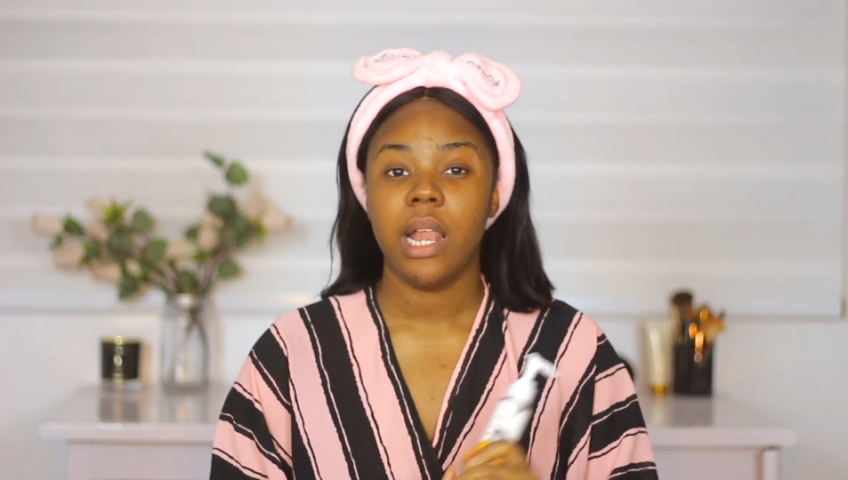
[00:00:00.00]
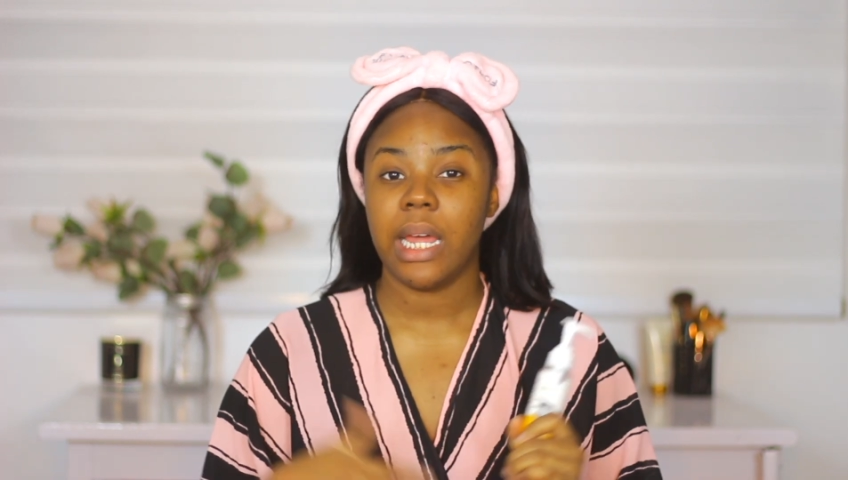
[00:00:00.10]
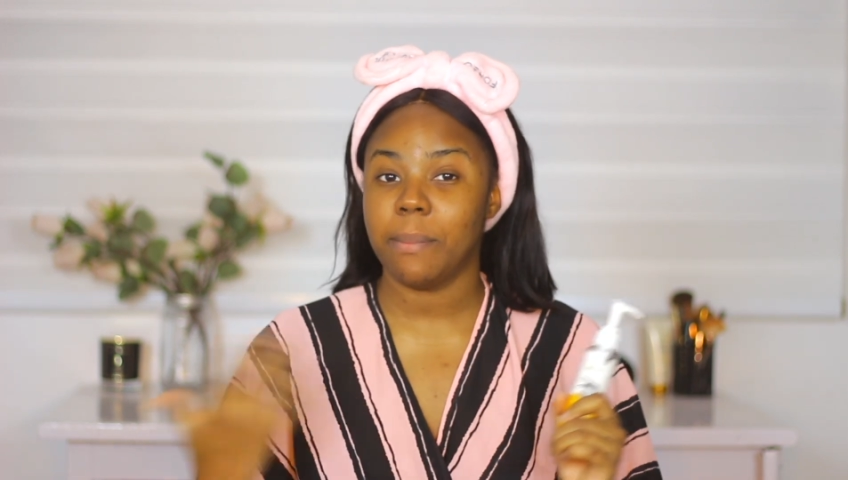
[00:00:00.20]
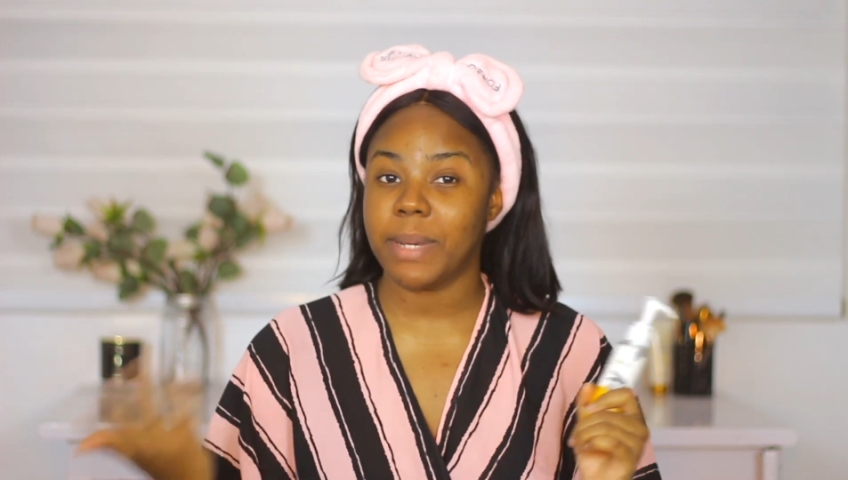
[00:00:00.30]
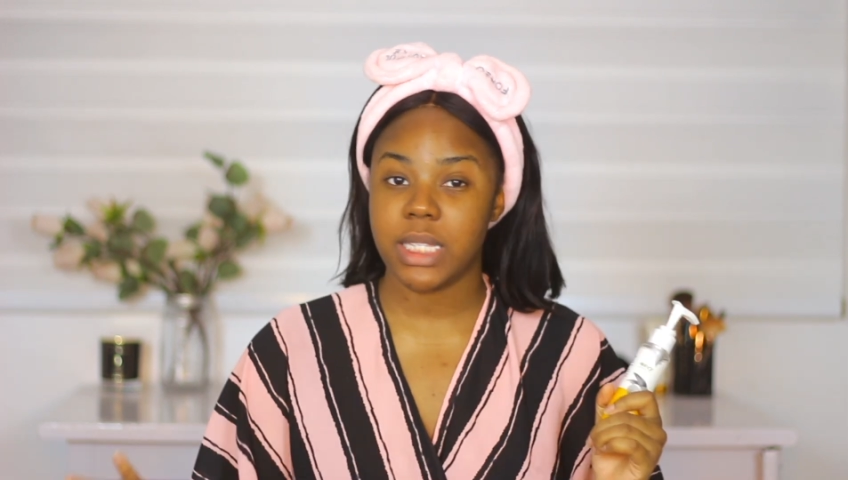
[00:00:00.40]

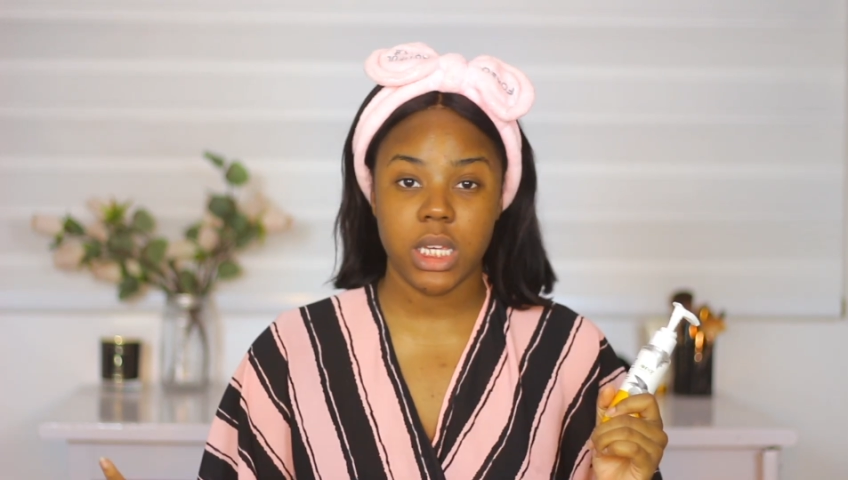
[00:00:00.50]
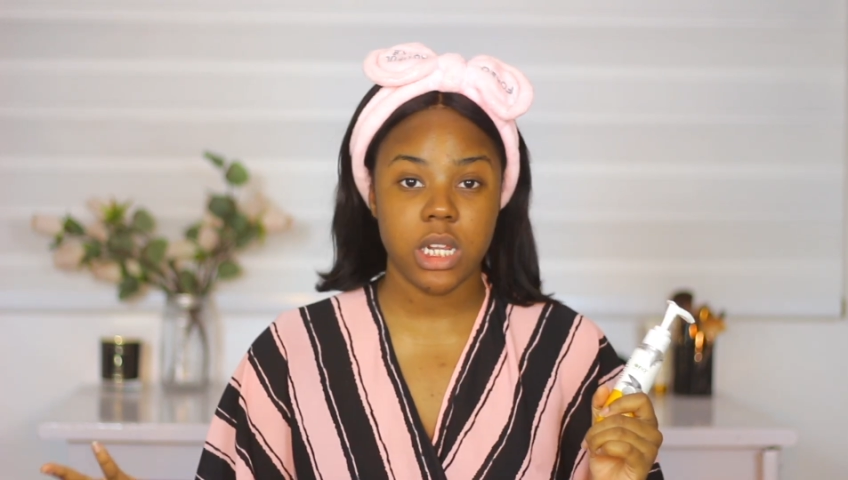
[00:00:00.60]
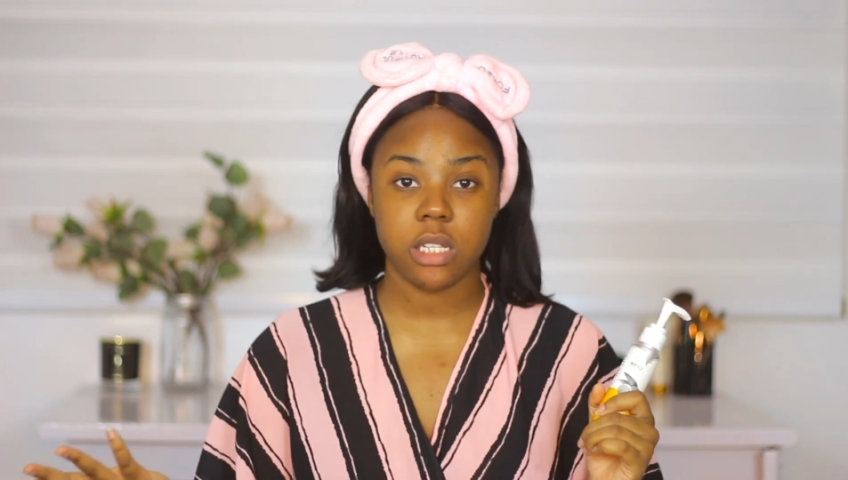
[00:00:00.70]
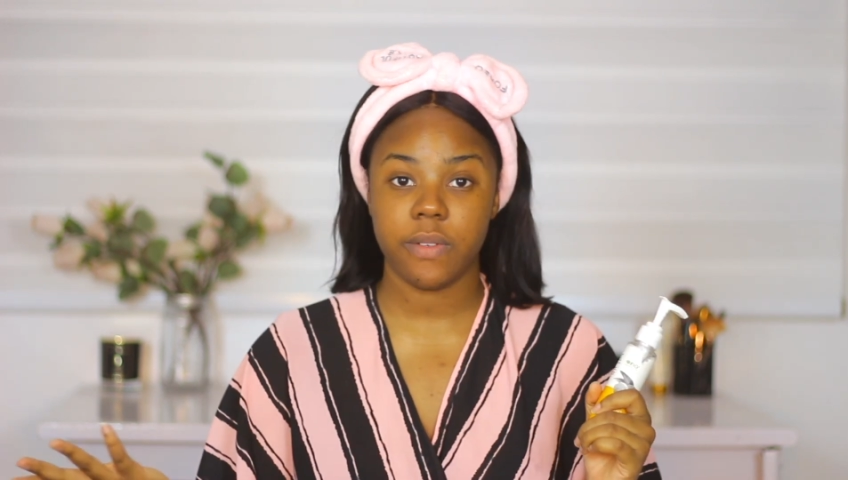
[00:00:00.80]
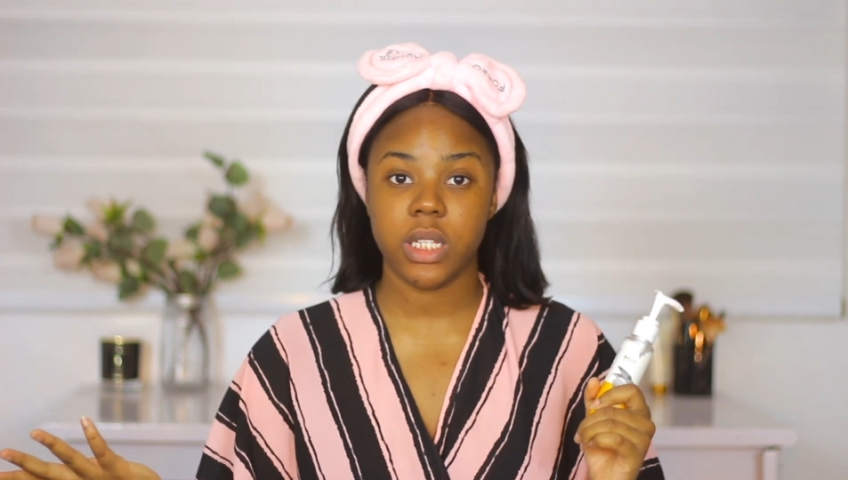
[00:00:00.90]
like my
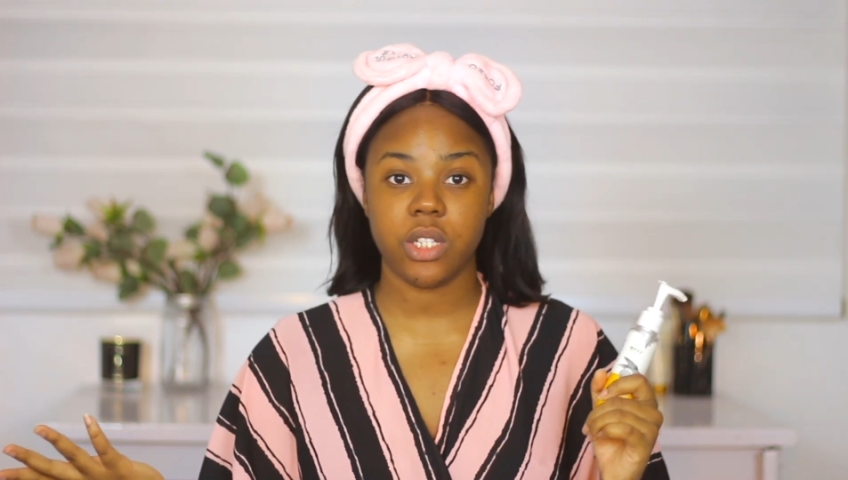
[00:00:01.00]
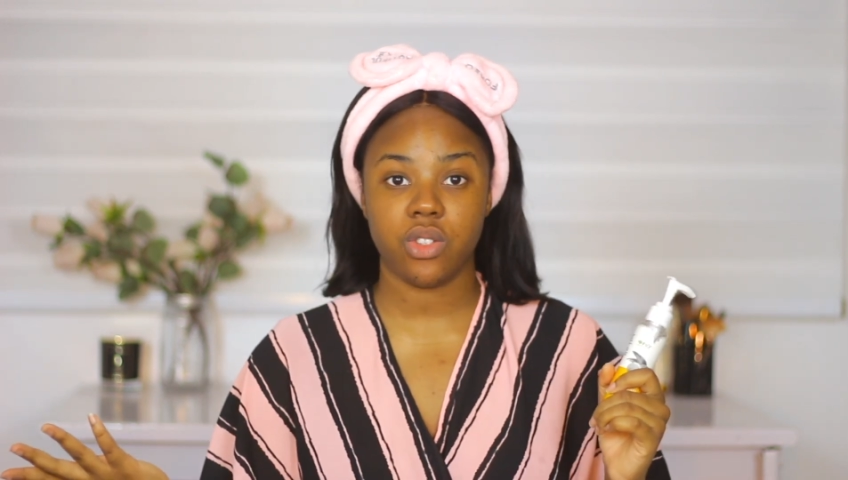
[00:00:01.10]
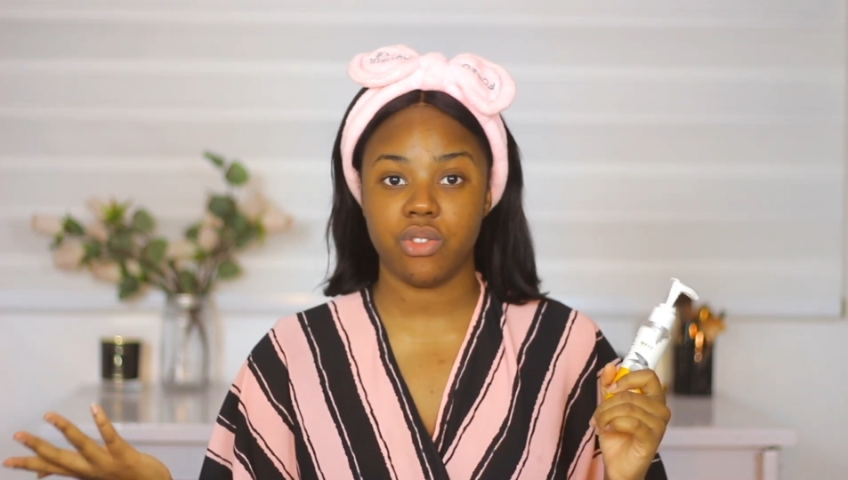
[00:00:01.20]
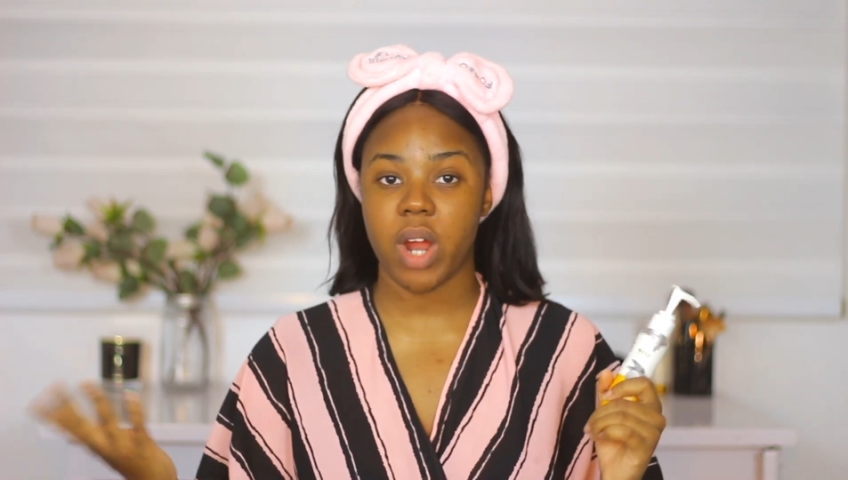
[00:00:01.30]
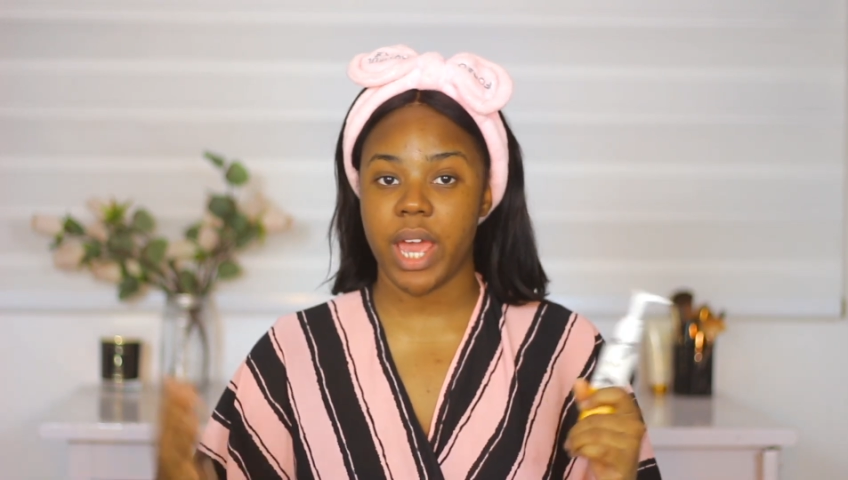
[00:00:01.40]
skin is feeling
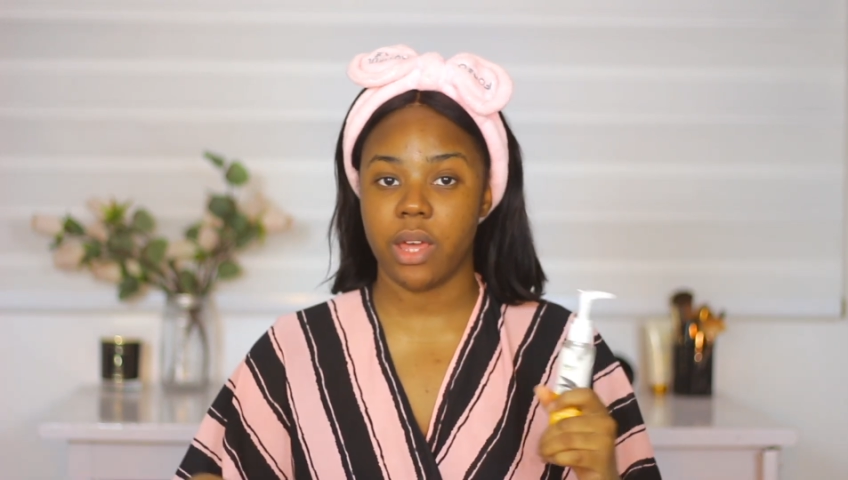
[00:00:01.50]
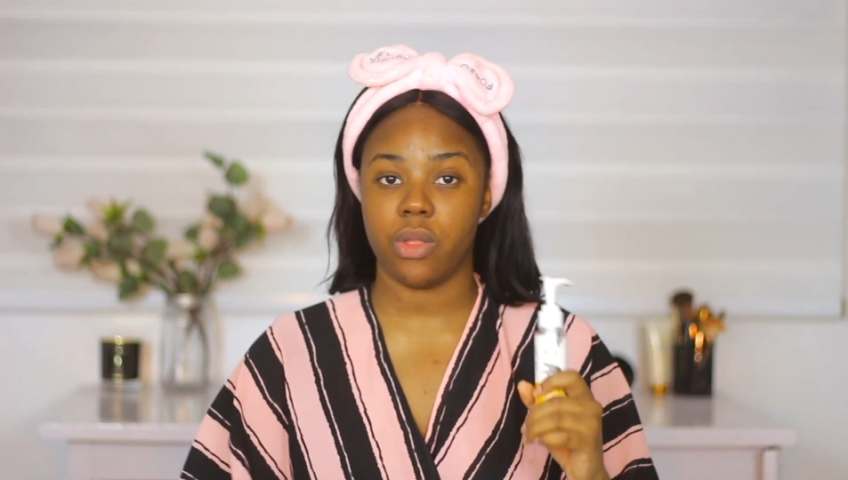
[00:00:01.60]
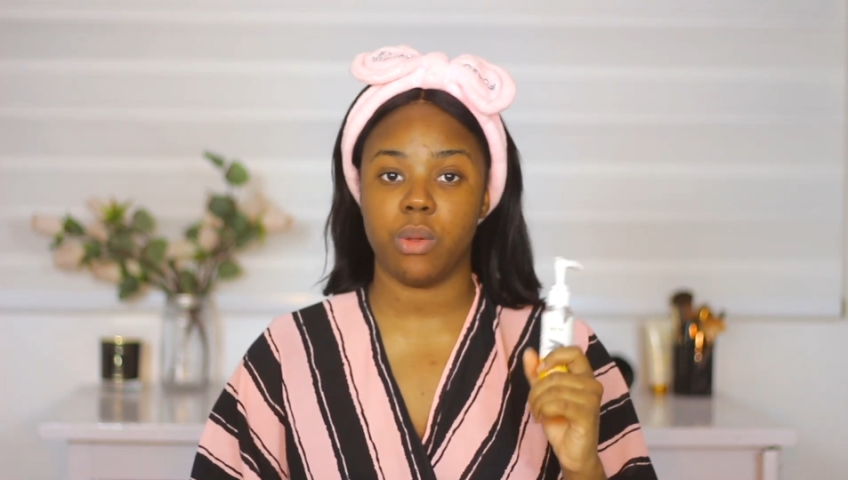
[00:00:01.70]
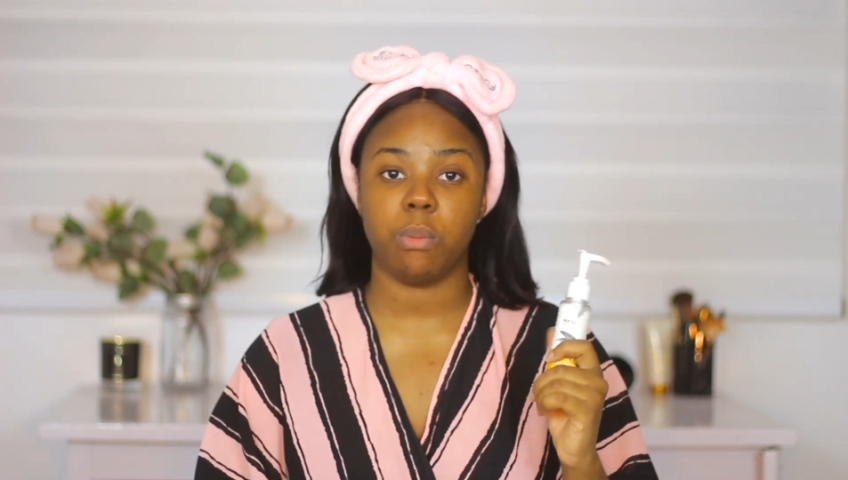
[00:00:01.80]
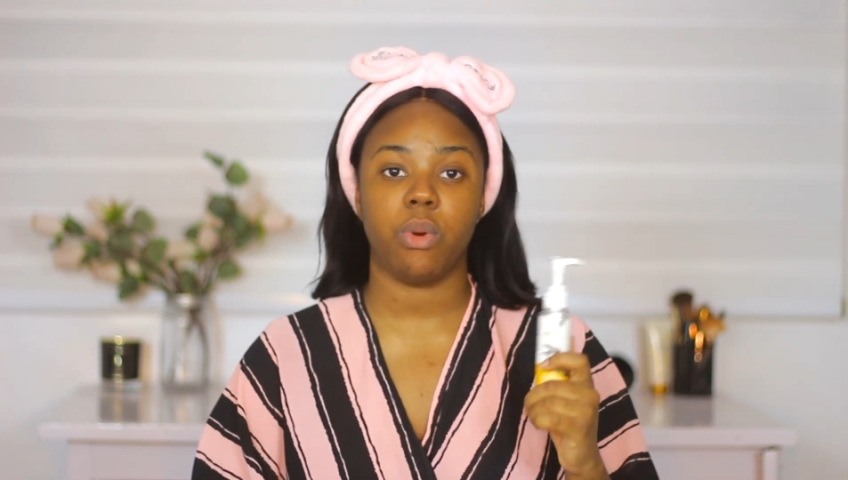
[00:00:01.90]
dry
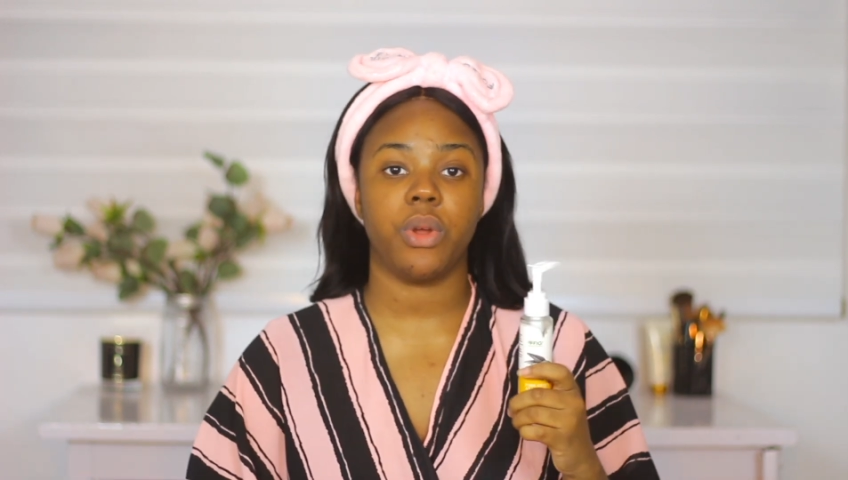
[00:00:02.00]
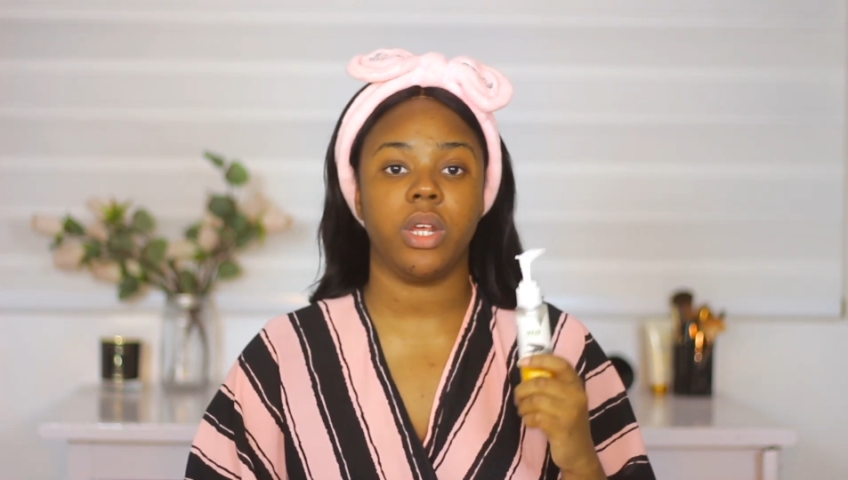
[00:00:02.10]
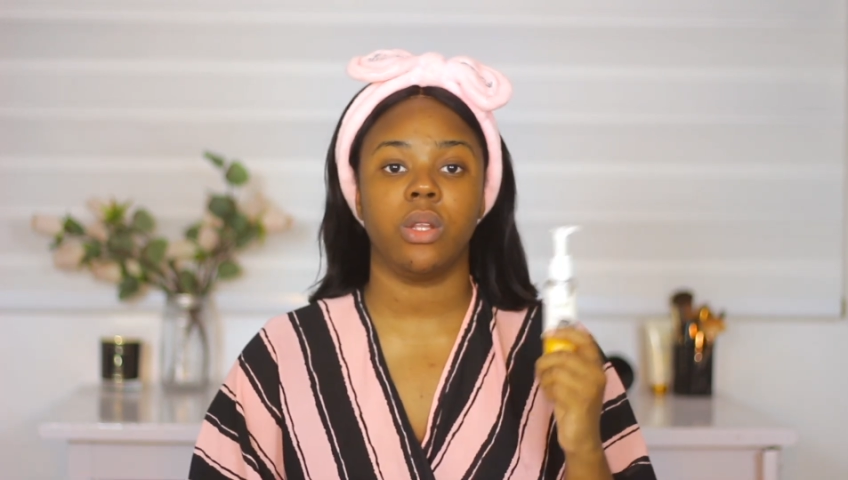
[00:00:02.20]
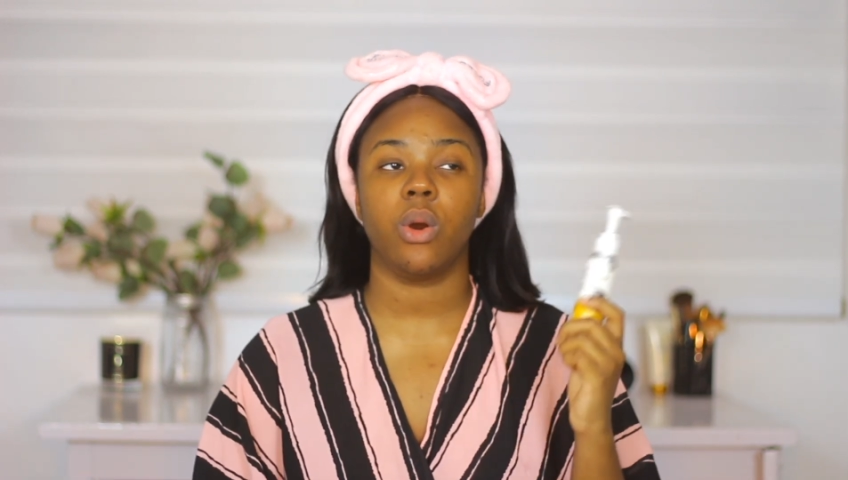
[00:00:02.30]
in the morning.